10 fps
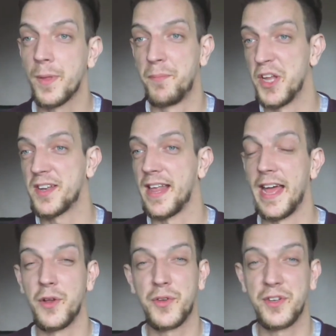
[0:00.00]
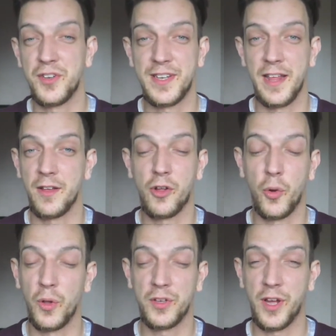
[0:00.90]
Personally, I used to just take the
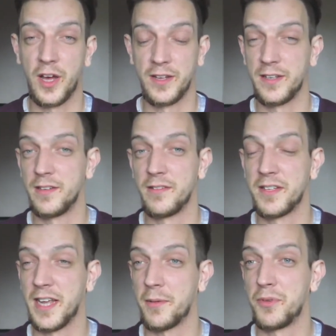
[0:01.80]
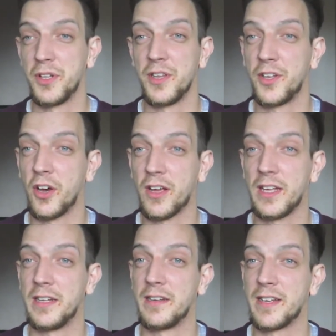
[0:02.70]
coolest cars and take them to the dock
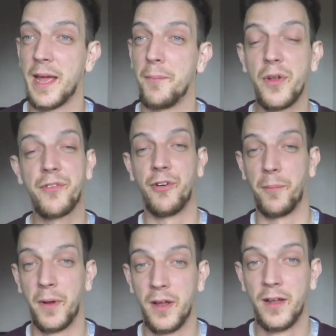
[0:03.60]
and get money for them.